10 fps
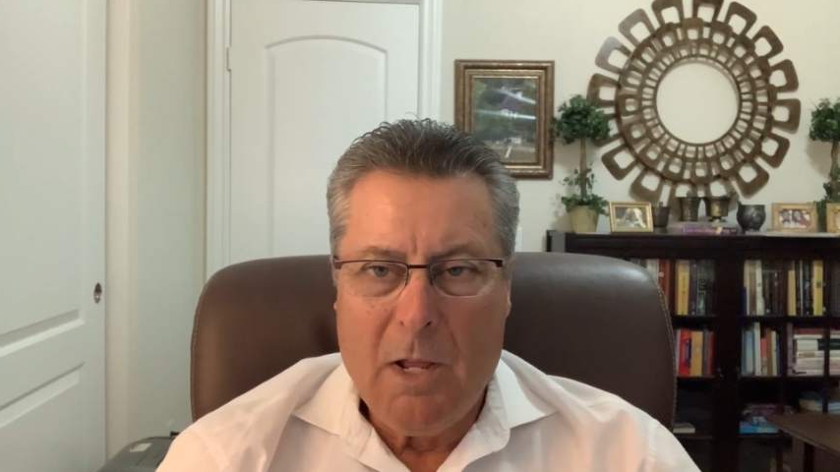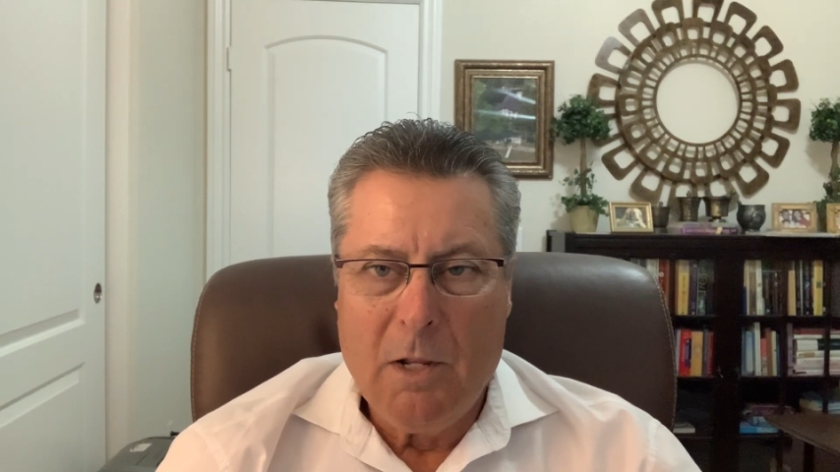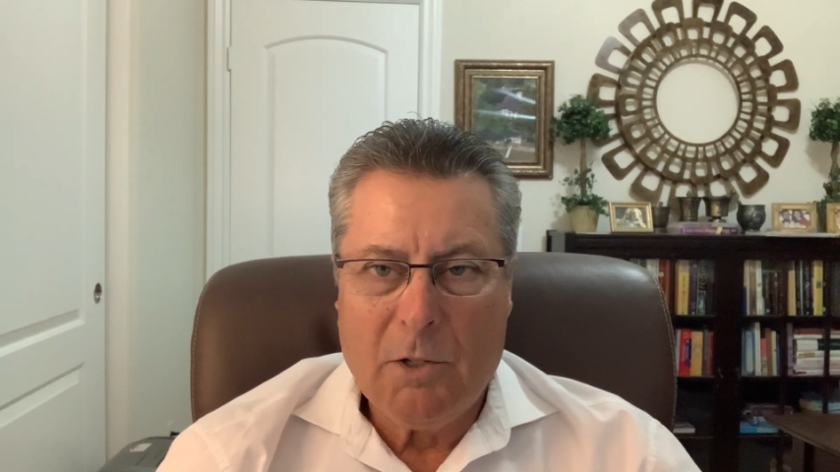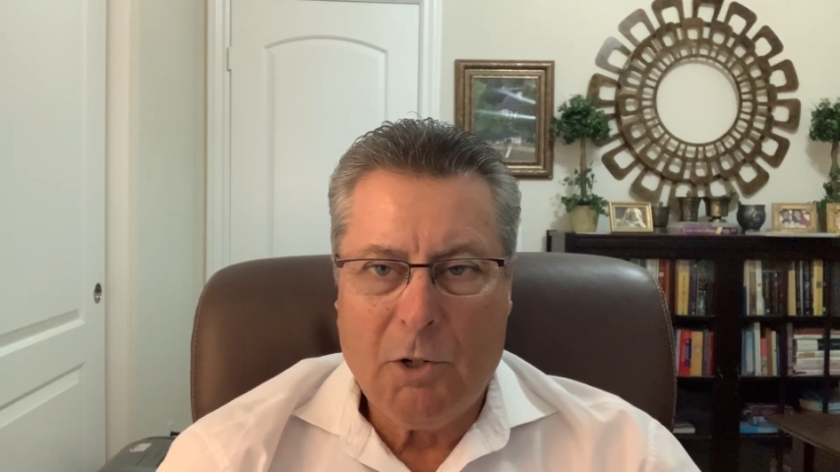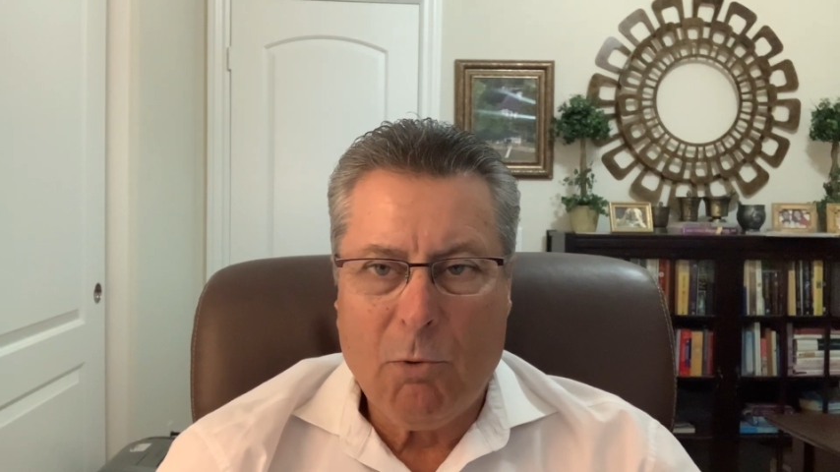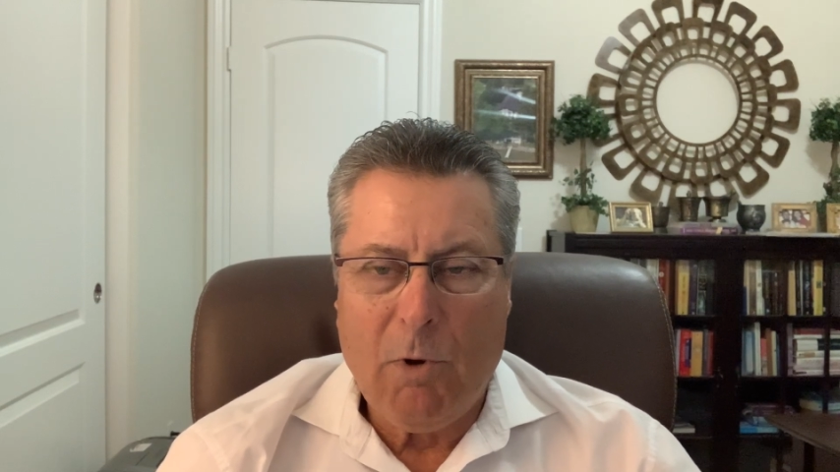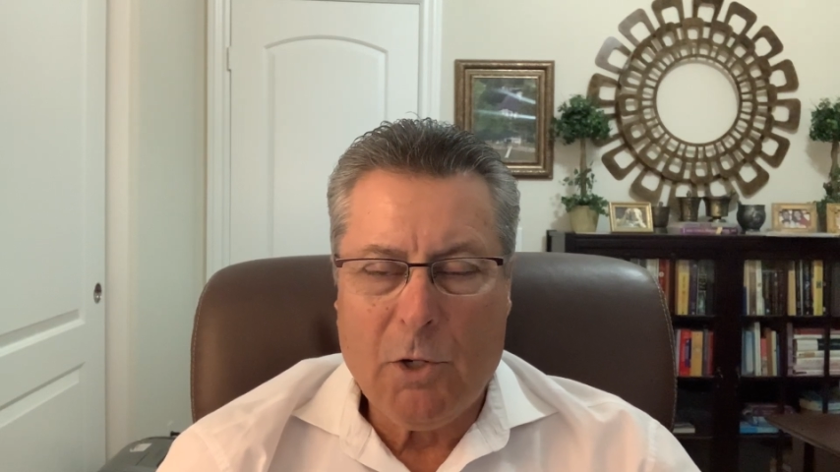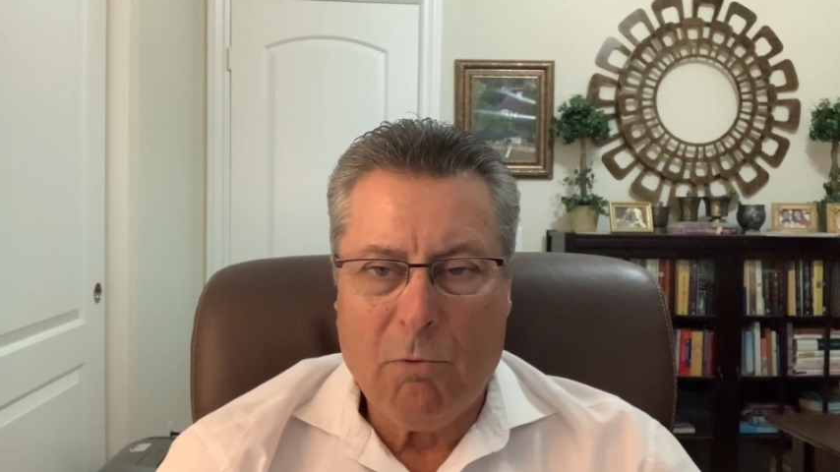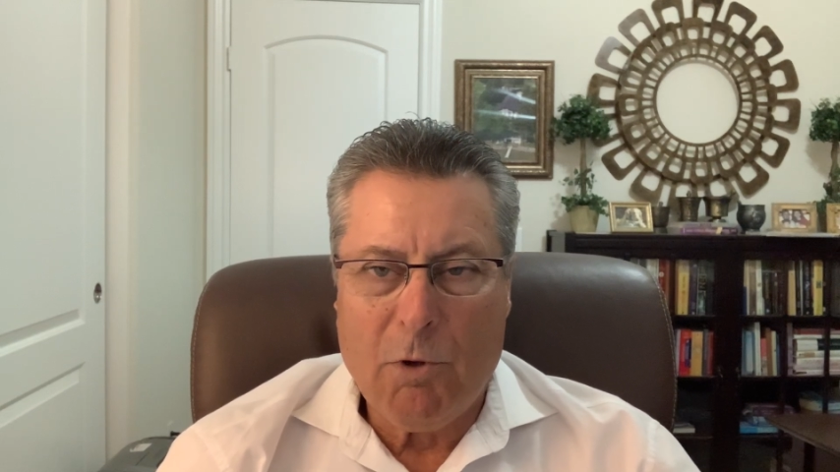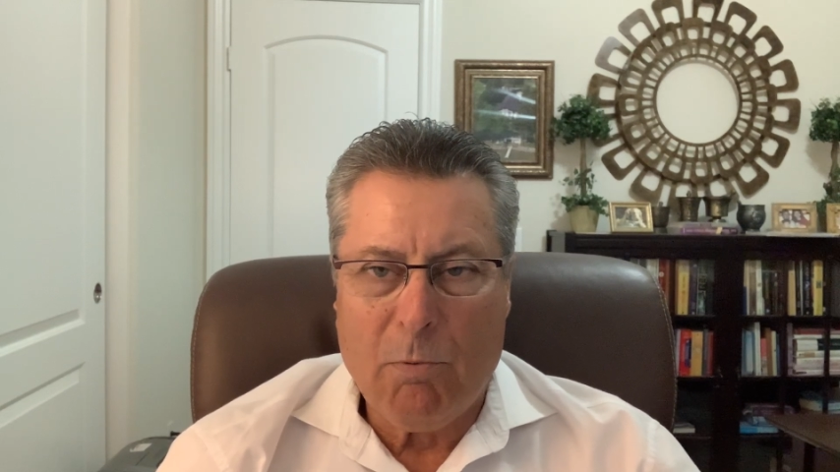
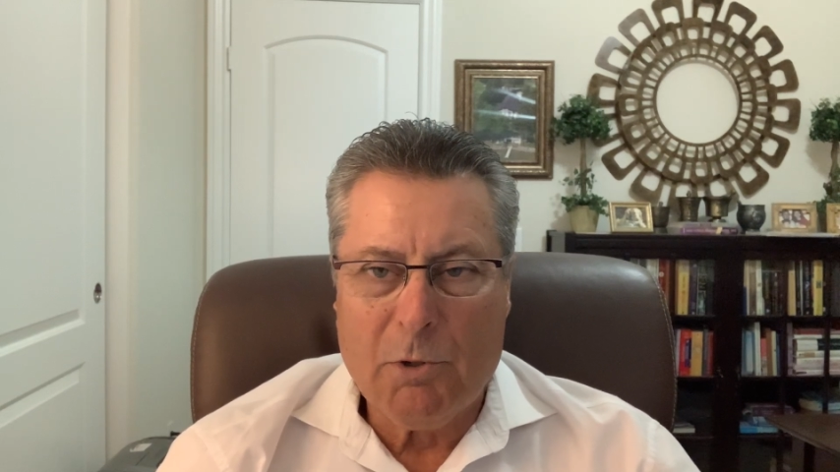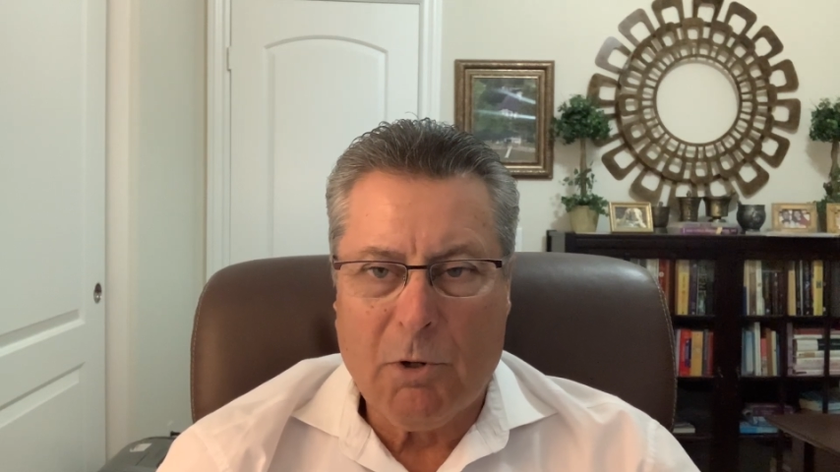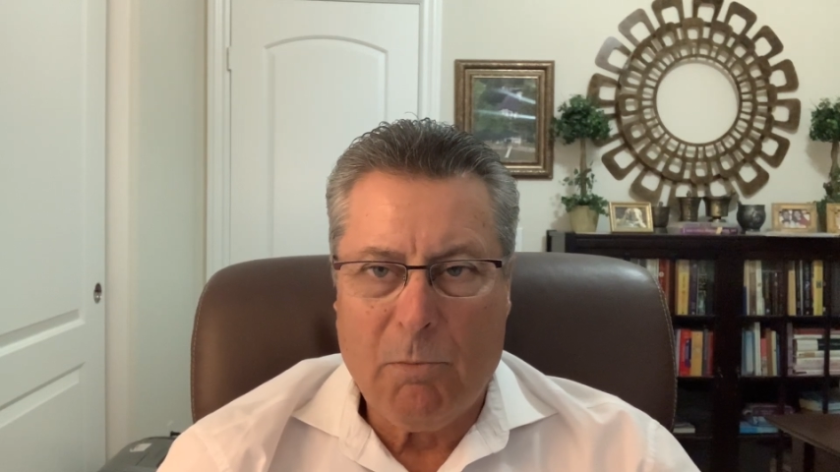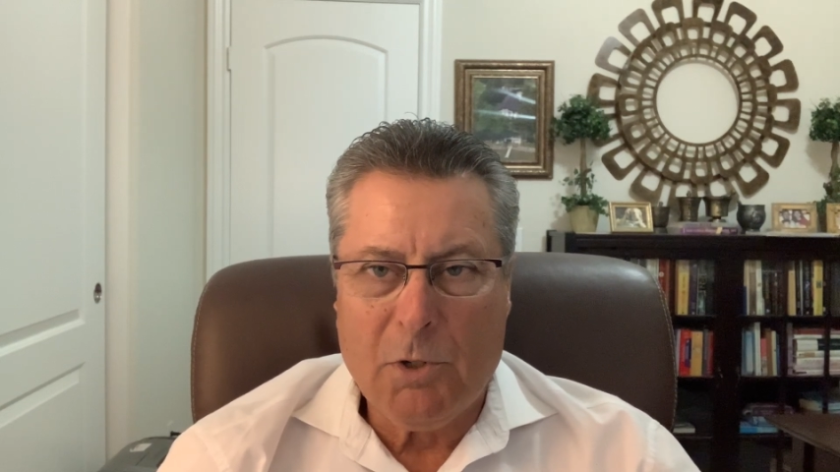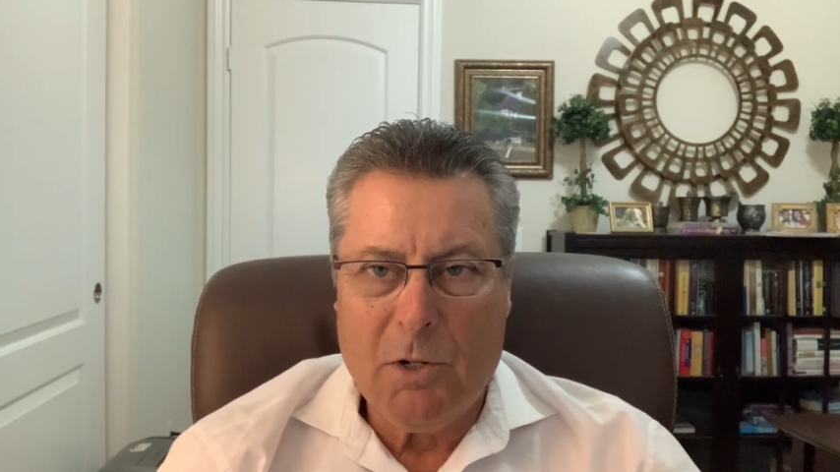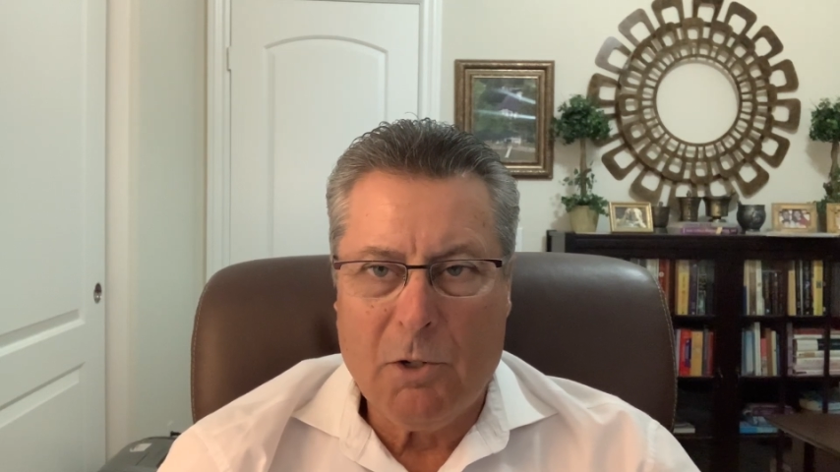situation with their prescriptions,